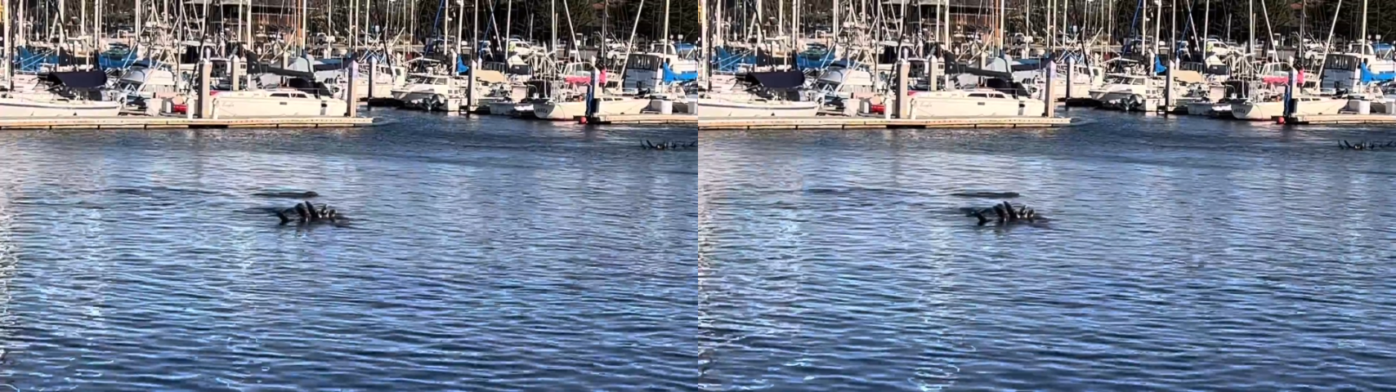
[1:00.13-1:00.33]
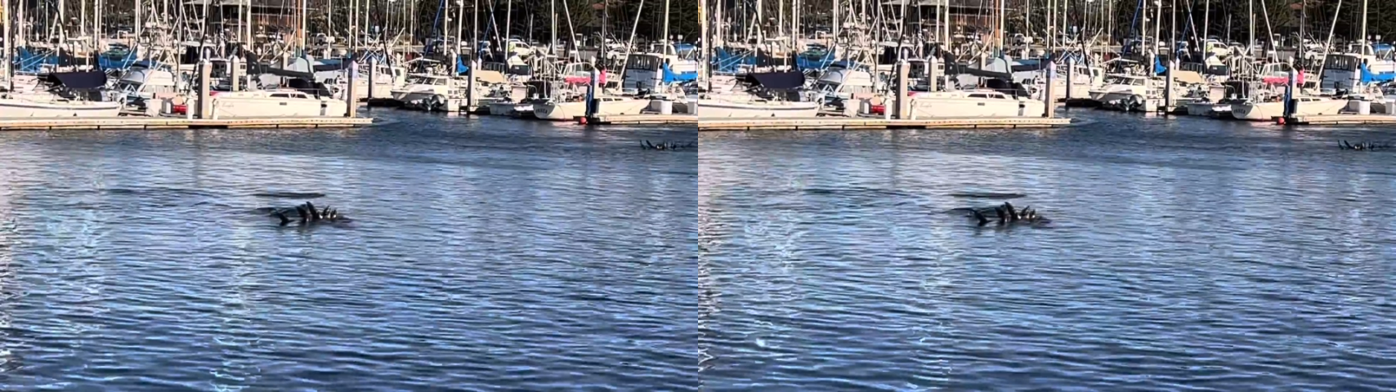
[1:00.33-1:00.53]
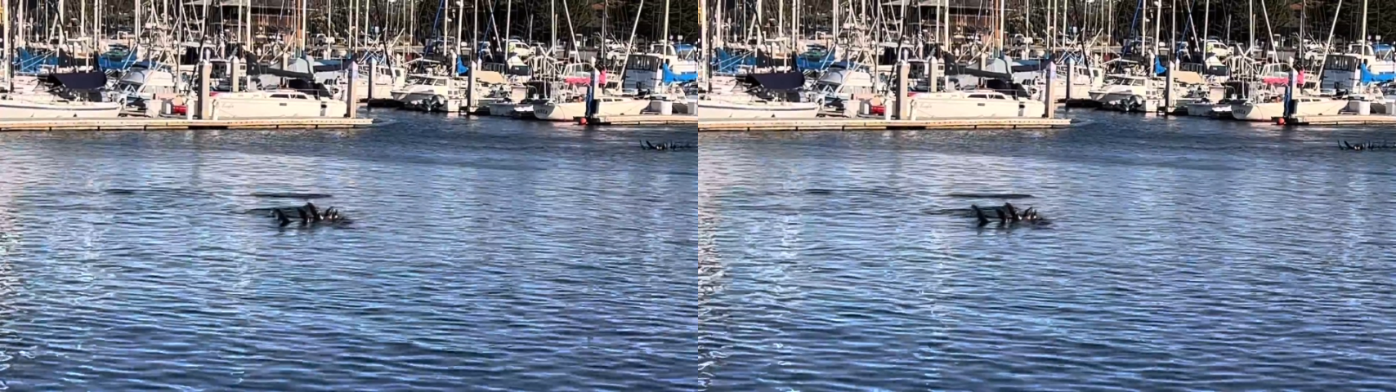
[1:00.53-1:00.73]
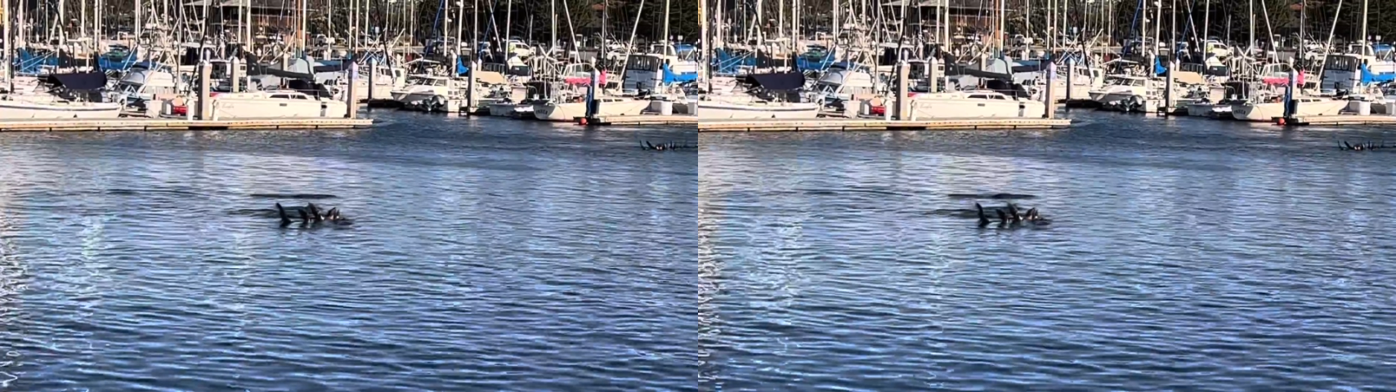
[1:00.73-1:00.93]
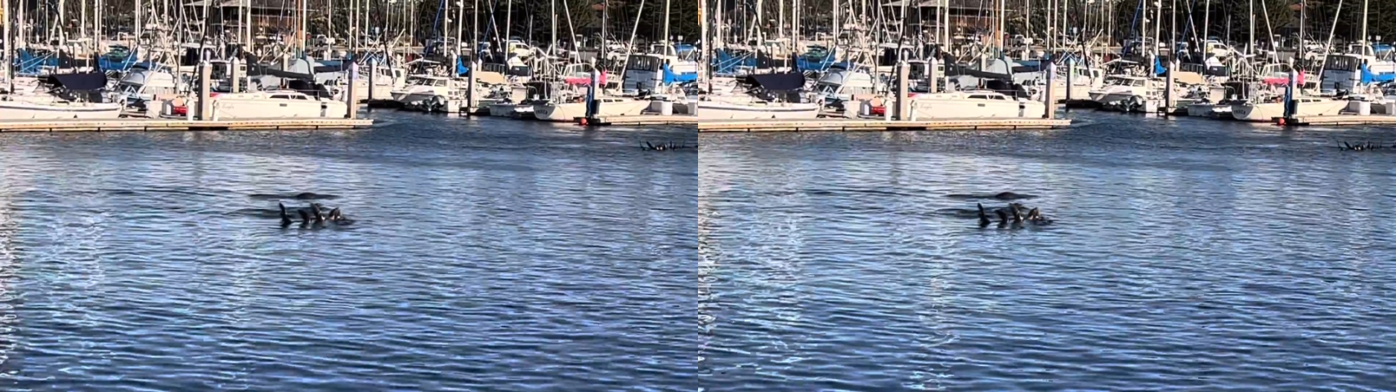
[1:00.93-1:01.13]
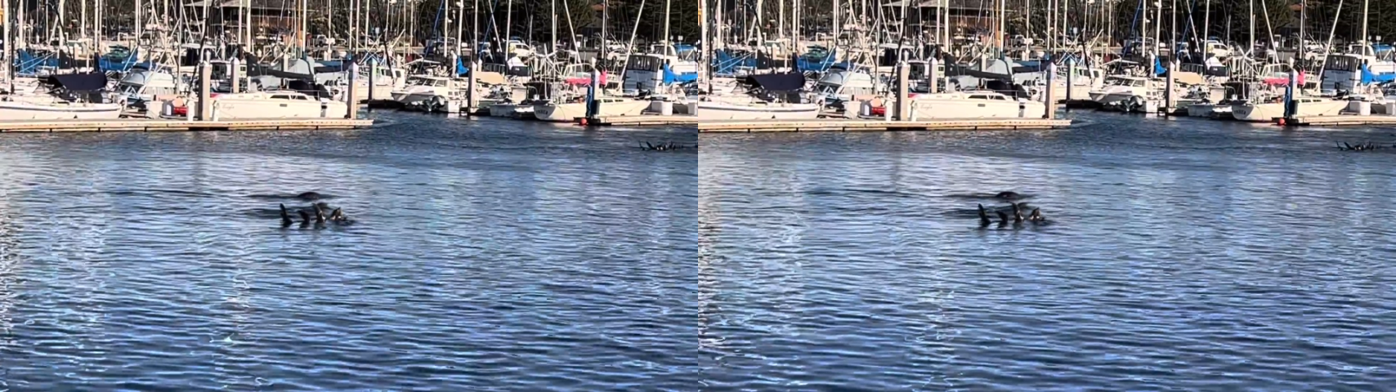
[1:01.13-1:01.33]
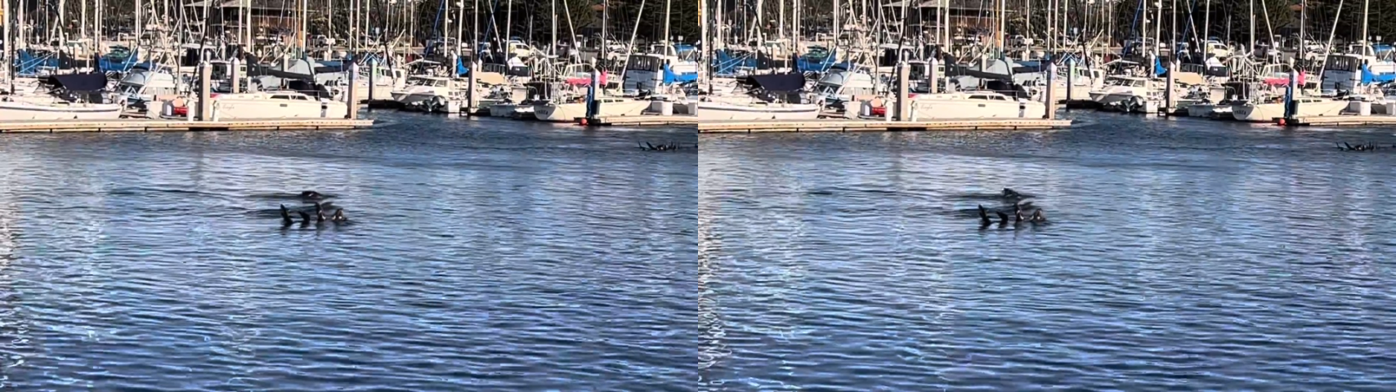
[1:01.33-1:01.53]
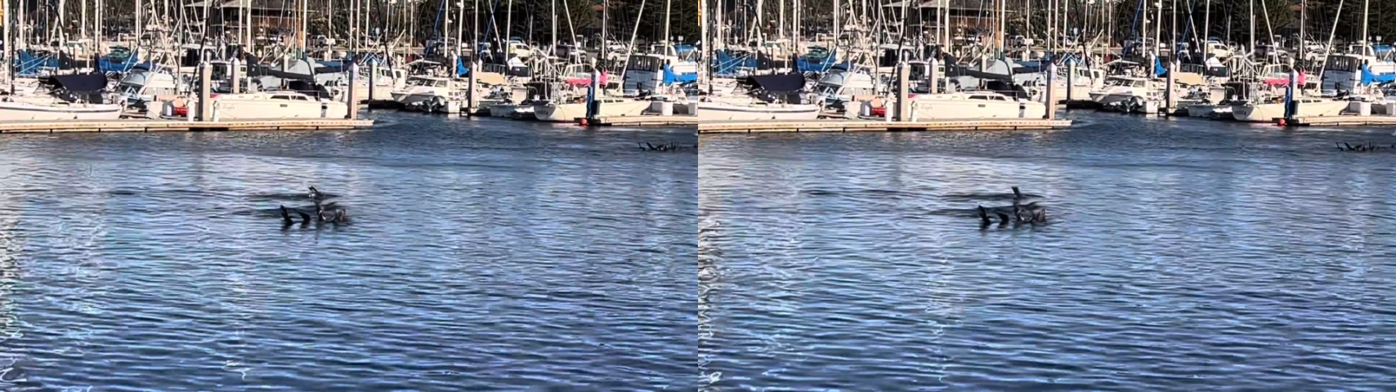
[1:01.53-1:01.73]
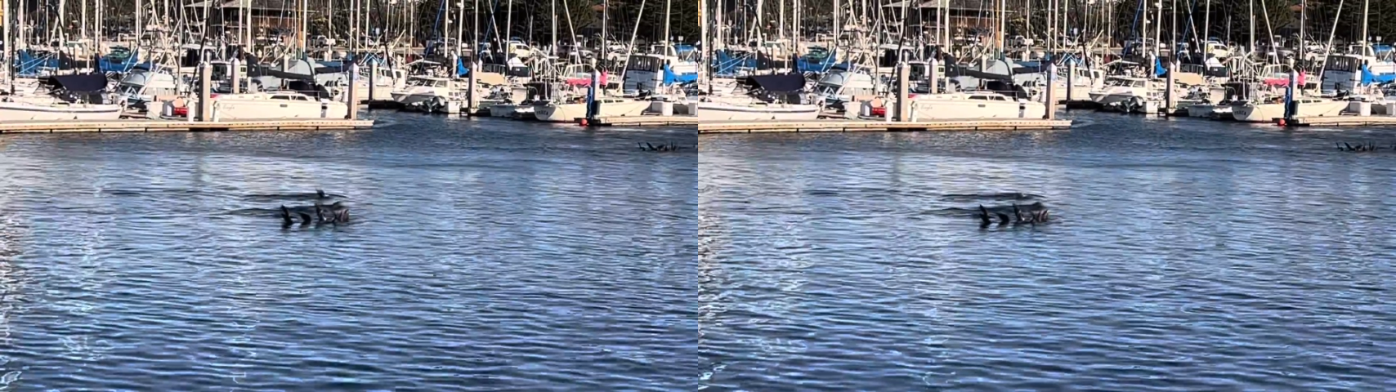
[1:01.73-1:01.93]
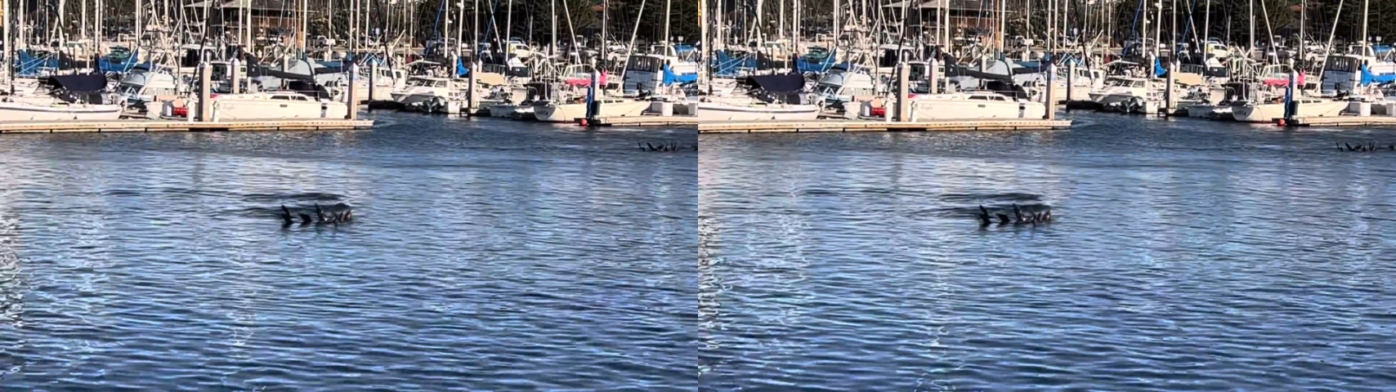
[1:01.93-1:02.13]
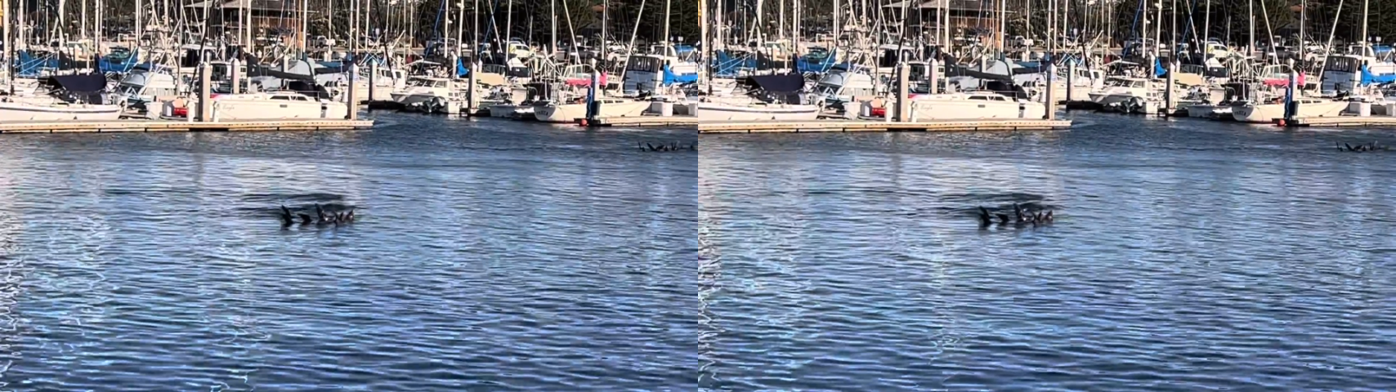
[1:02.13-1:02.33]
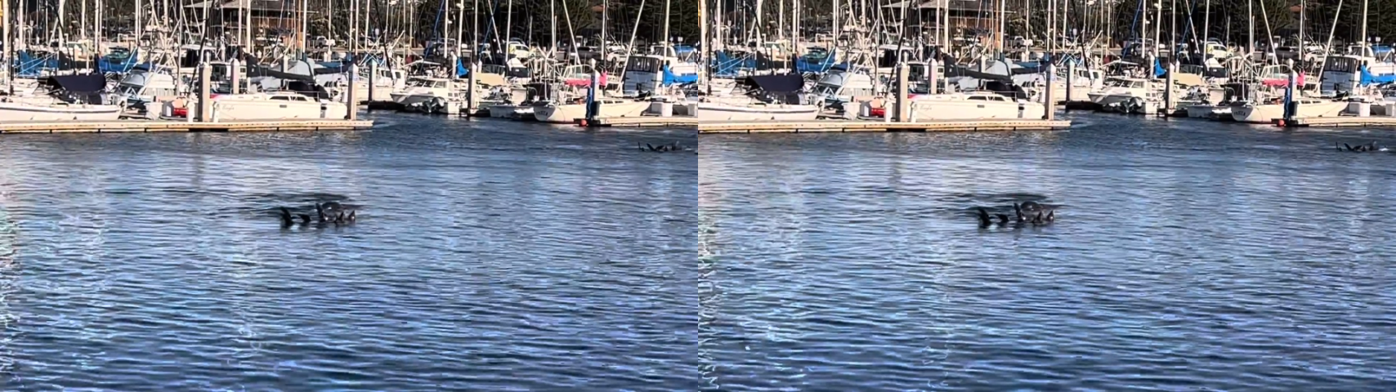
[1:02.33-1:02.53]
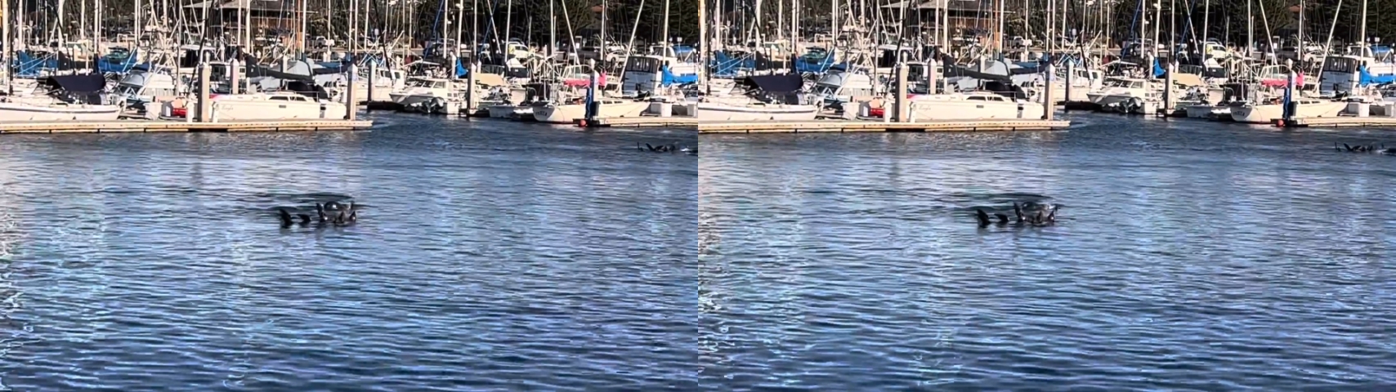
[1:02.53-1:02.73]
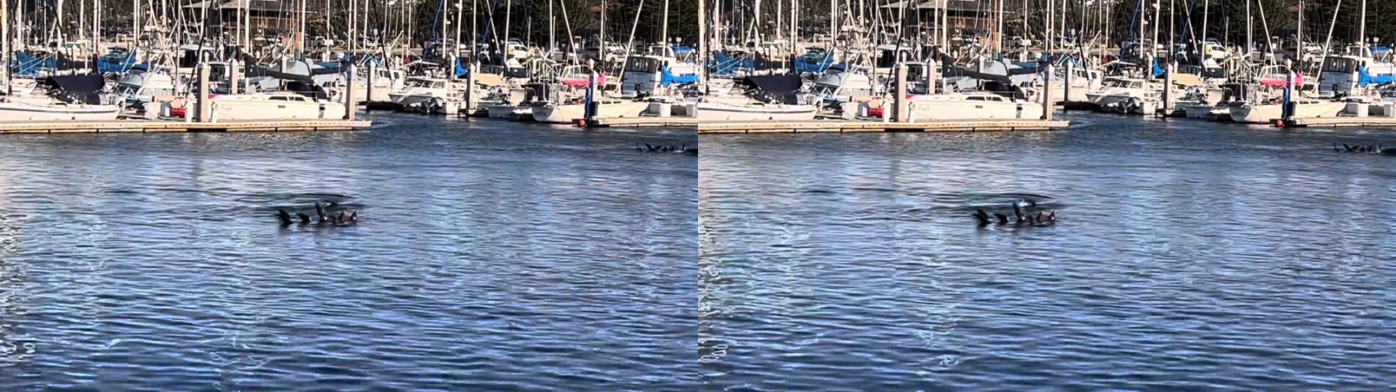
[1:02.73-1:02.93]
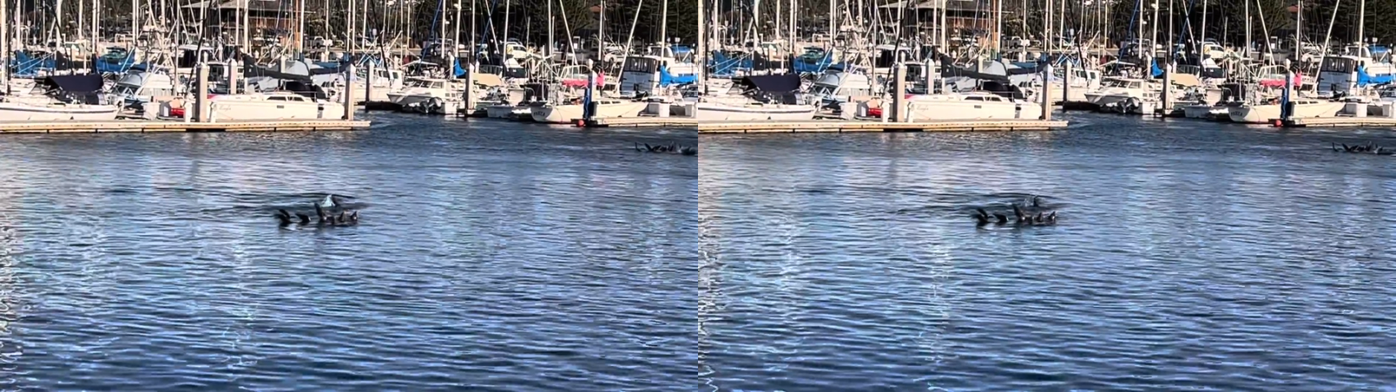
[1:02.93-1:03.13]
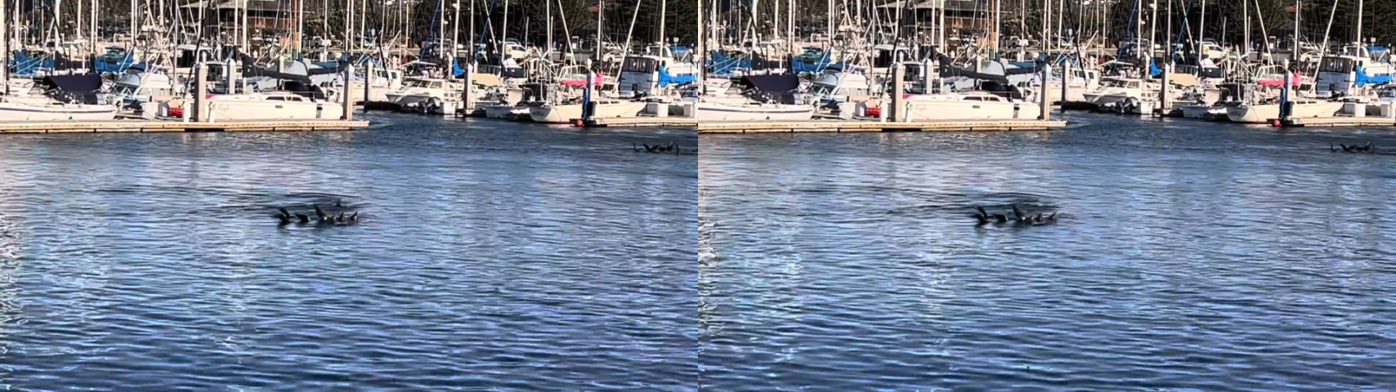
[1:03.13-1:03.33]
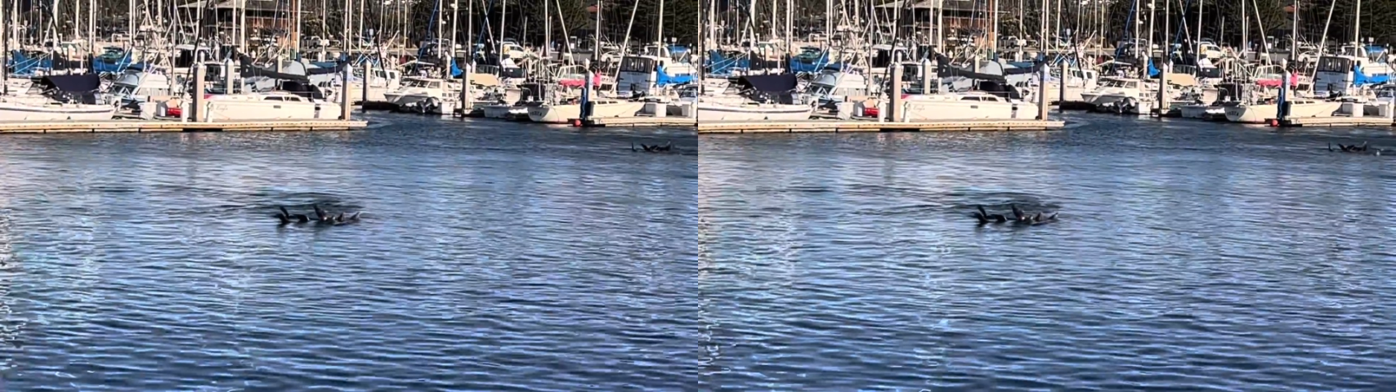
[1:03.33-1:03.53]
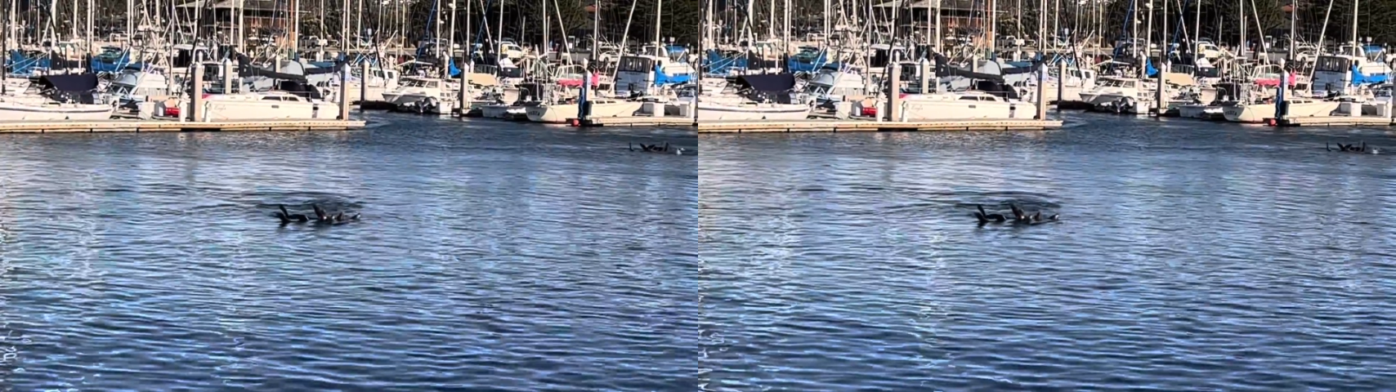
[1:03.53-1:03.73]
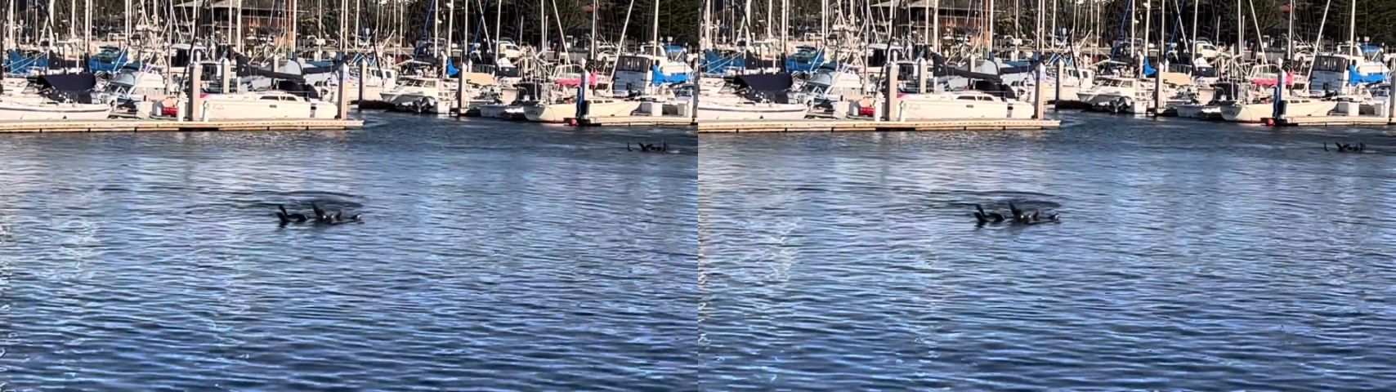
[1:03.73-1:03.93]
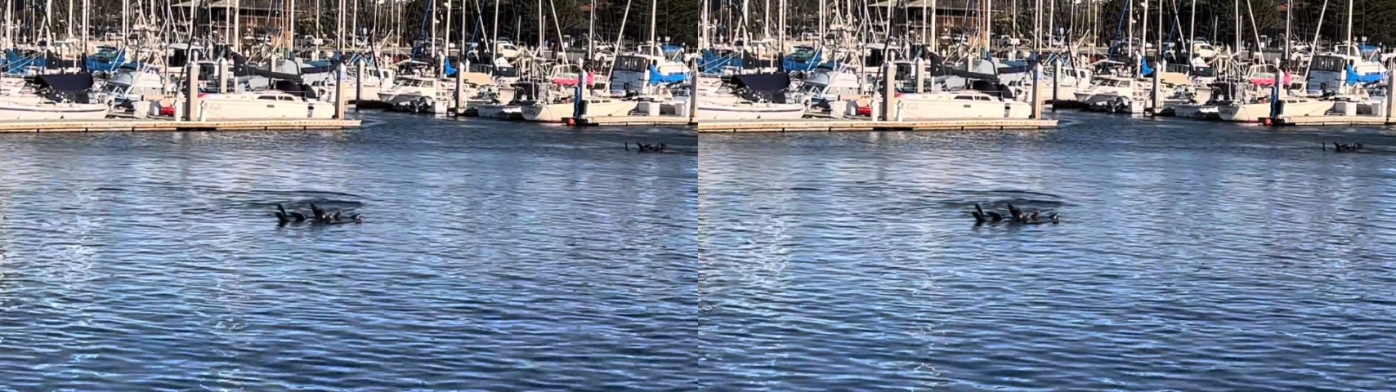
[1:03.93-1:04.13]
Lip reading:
Nobody's mouth can be seen.